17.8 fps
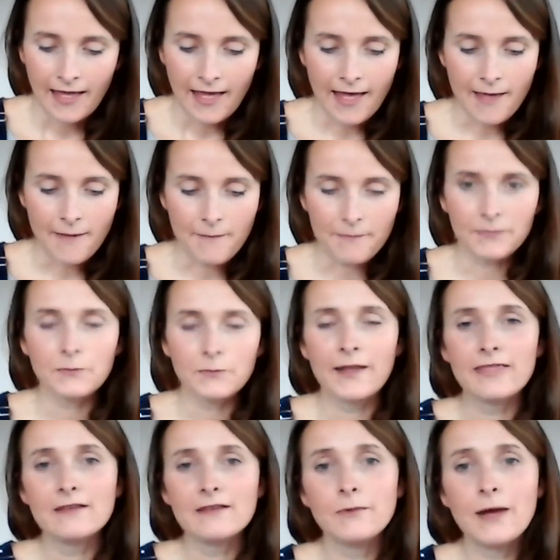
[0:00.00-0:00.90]
Um,
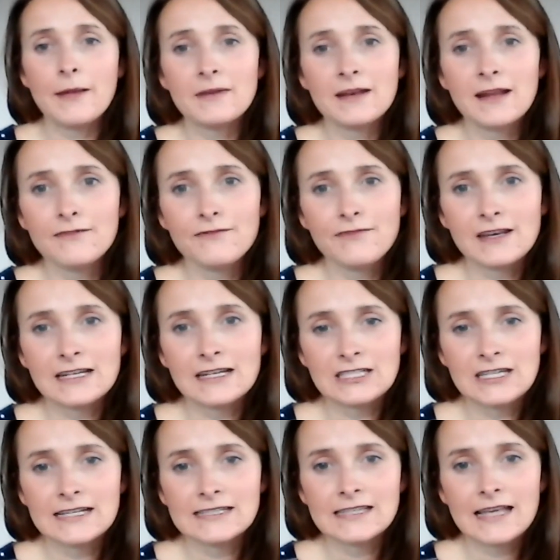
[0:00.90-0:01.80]
when the webinar
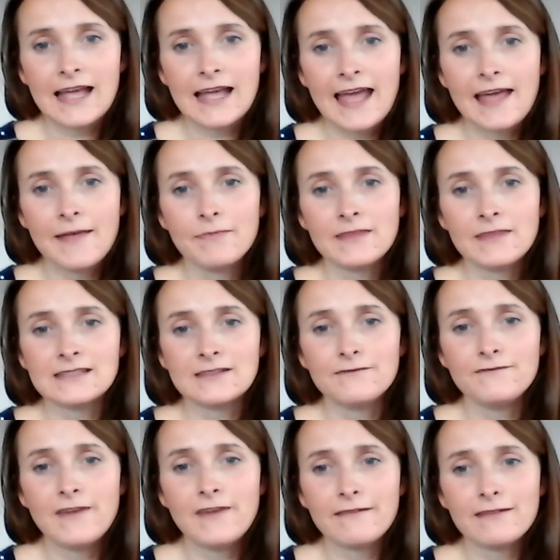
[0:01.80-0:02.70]
finishes, um, there's
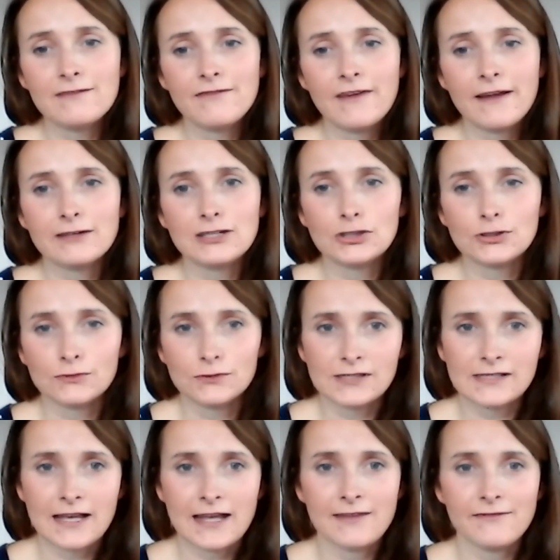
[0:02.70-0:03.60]
a very, very
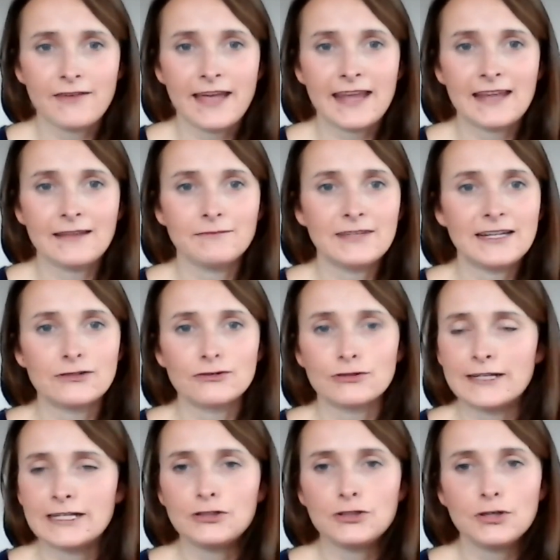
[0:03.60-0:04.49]
short survey,
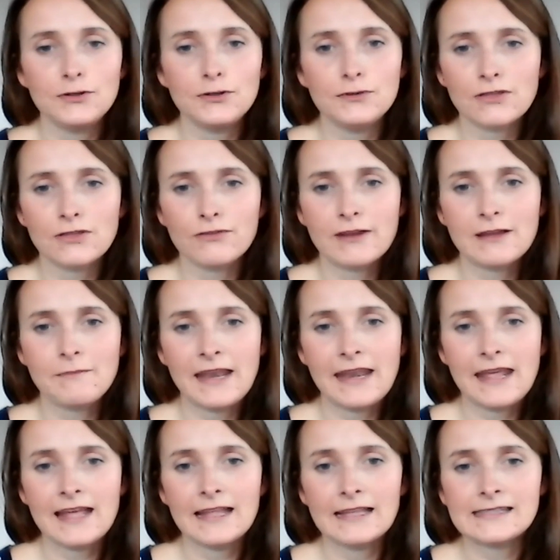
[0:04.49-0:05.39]
literally two to three
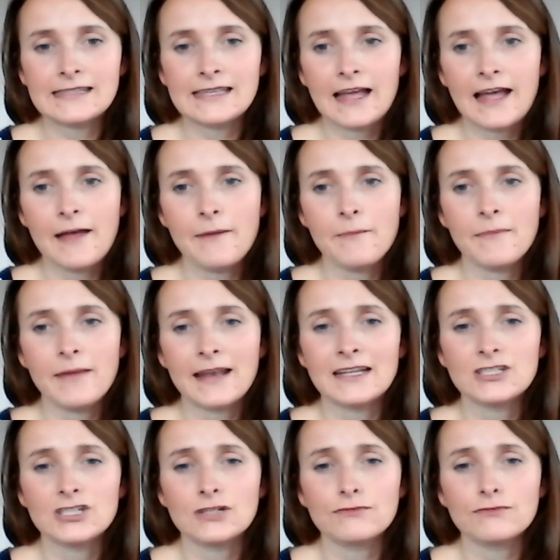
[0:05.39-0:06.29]
minutes, um, and
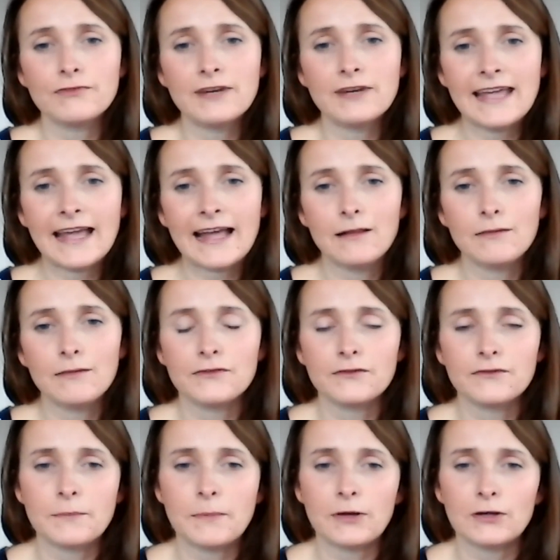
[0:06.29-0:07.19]
it's just really
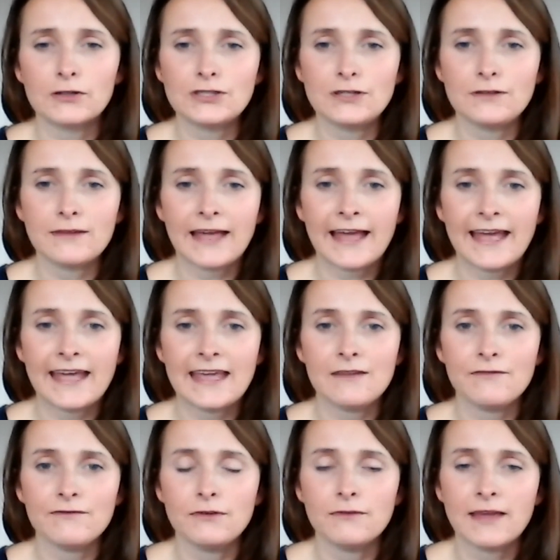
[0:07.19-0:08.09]
helpful for POTS UK
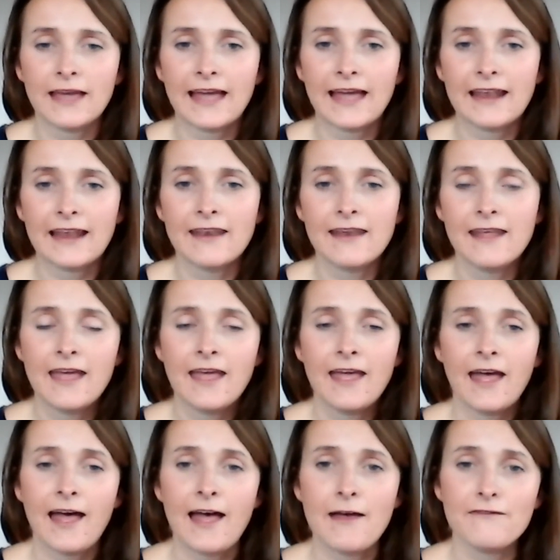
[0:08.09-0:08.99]
if you can
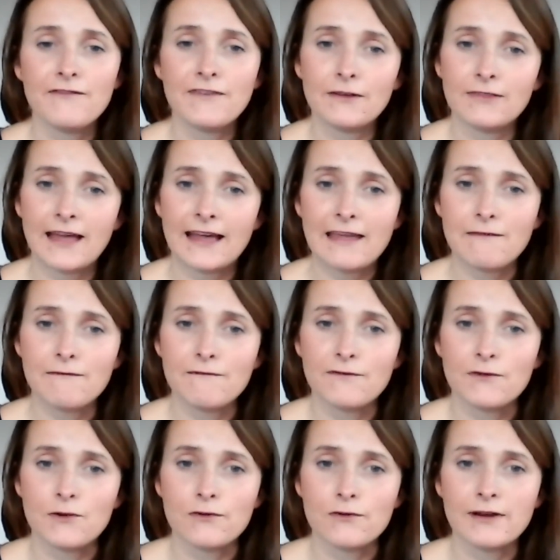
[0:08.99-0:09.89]
uh, fill that in
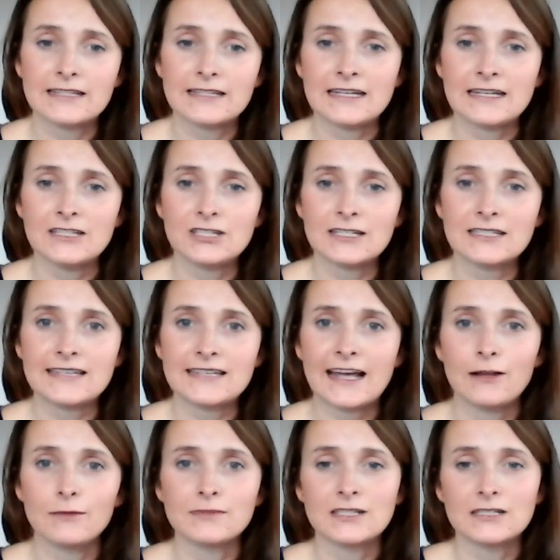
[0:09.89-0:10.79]
for us. It just
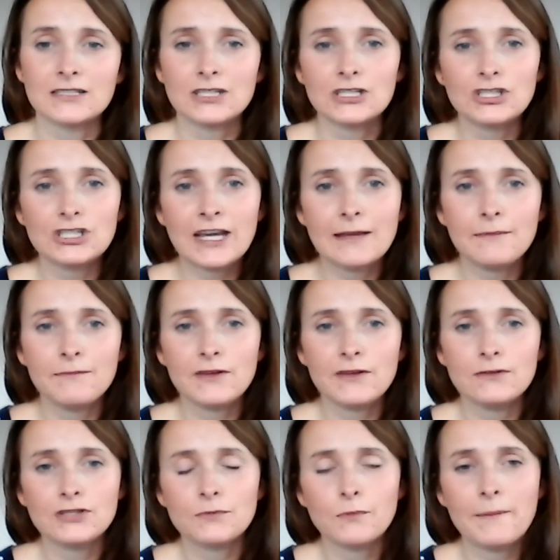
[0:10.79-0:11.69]
helps us to shape
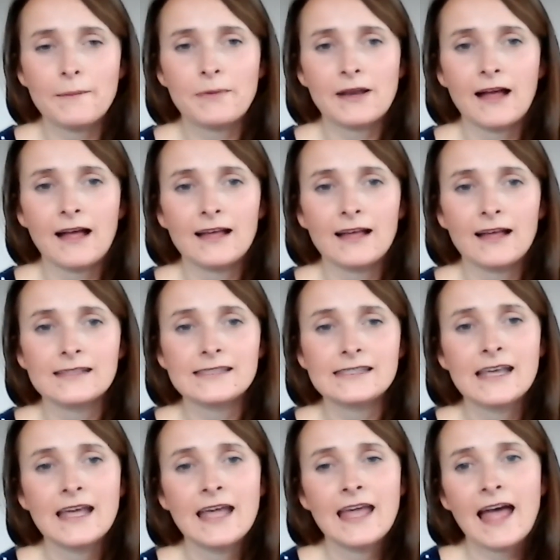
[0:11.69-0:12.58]
future webinars,
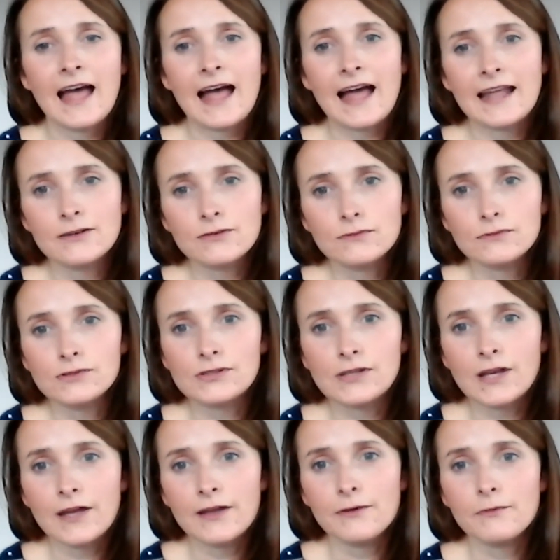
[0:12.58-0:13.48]
and
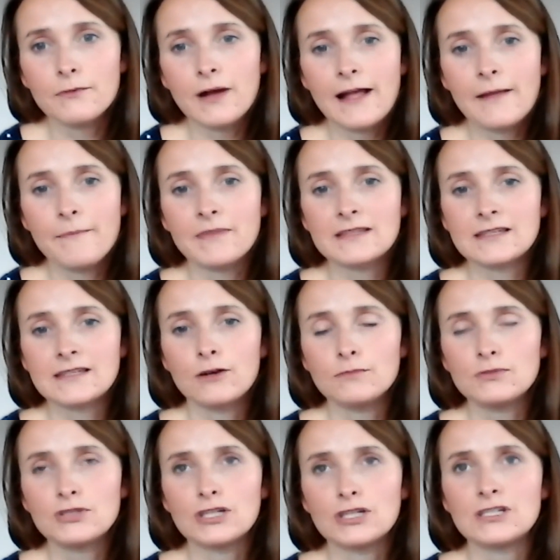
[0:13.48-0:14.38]
also um, there's an
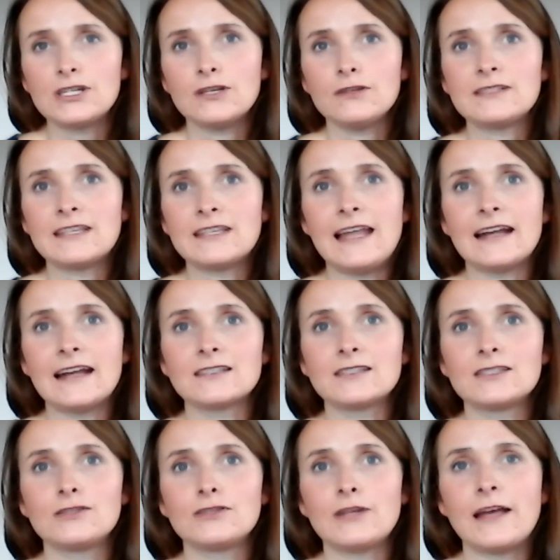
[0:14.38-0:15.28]
option to select,
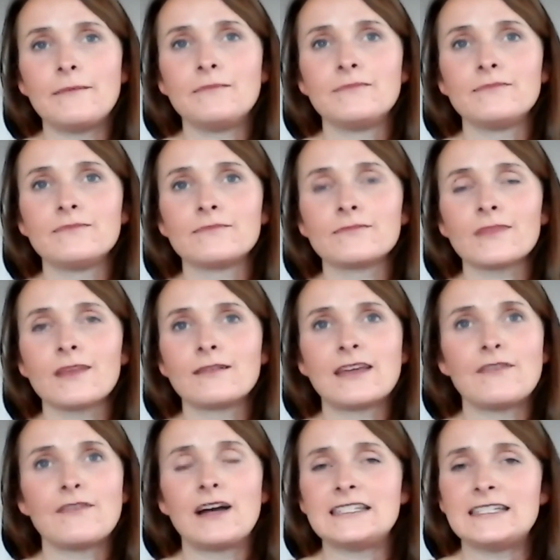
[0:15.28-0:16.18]
um,
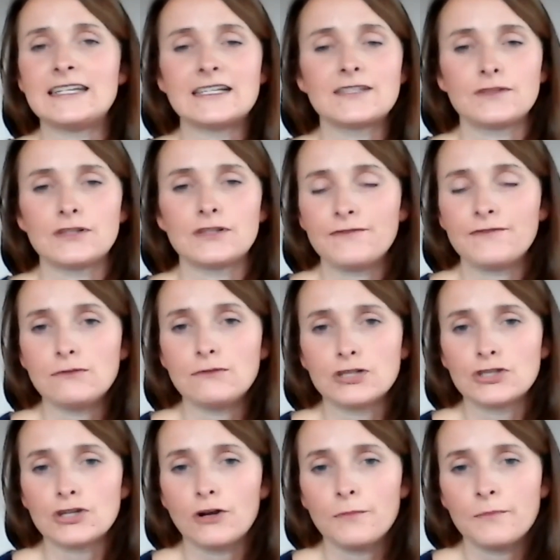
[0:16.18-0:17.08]
give ideas for
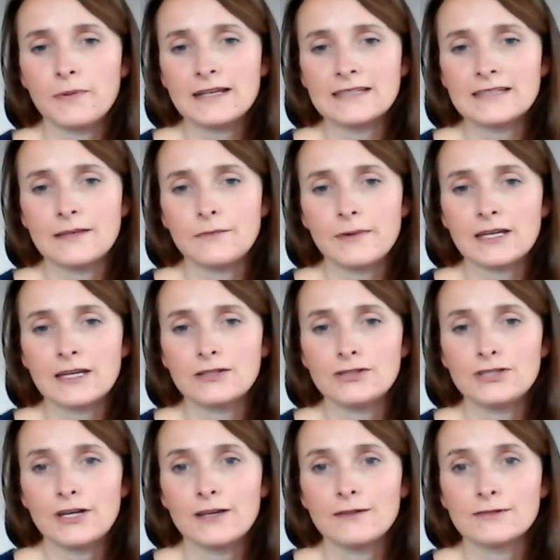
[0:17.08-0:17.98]
future topics that we can
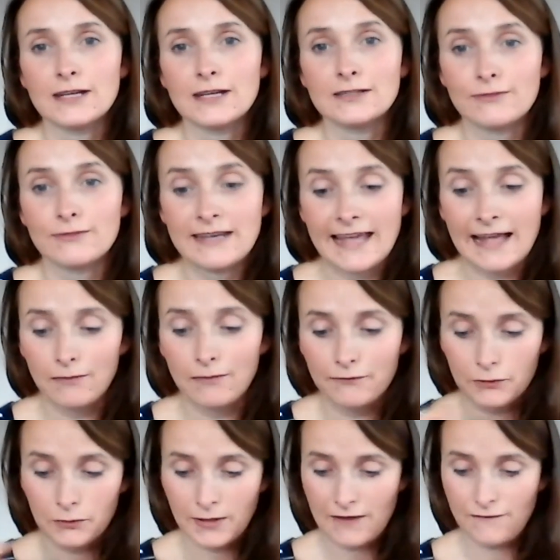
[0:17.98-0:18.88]
do. So it's really
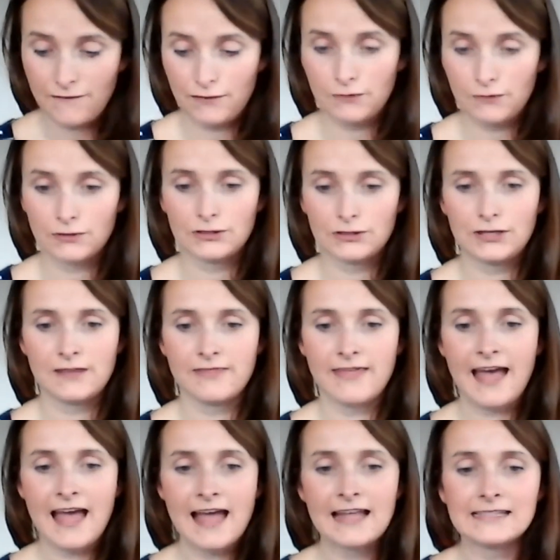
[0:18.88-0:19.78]
helpful if you could do
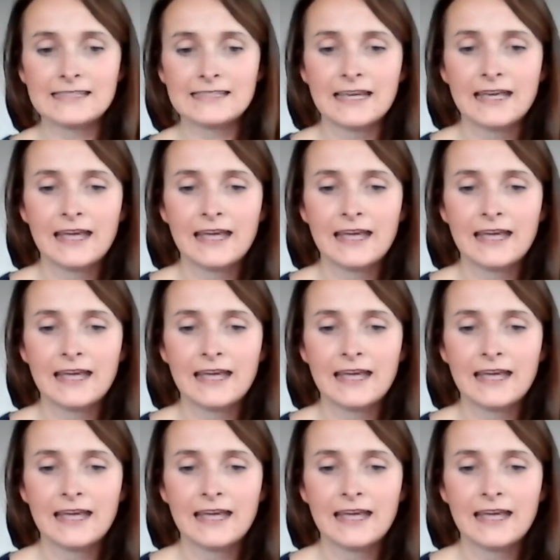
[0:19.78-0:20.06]
that.